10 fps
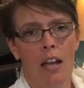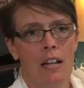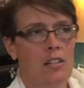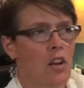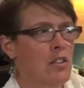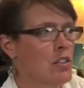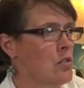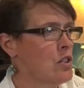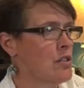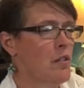And it's also
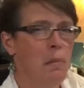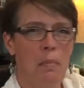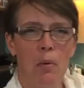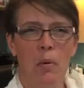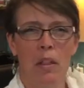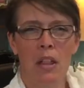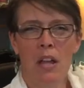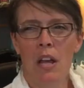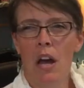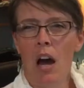just for people with
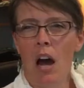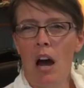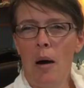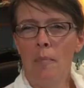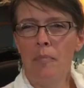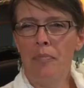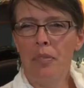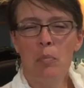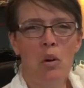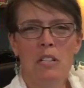
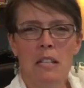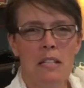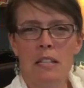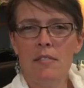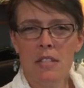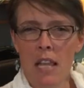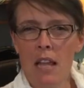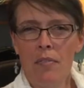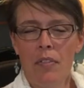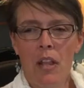more sensitive
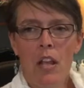skin.